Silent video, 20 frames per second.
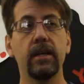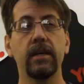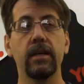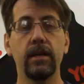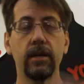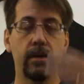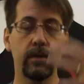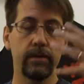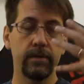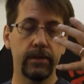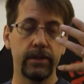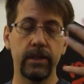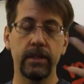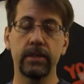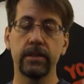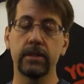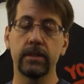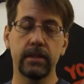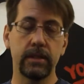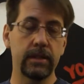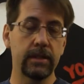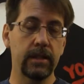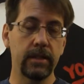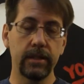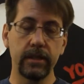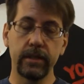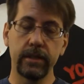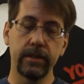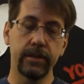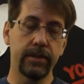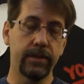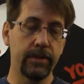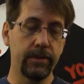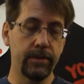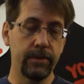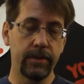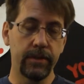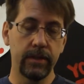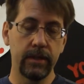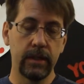You know, Jesus, to tell you the
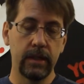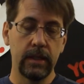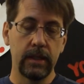truth,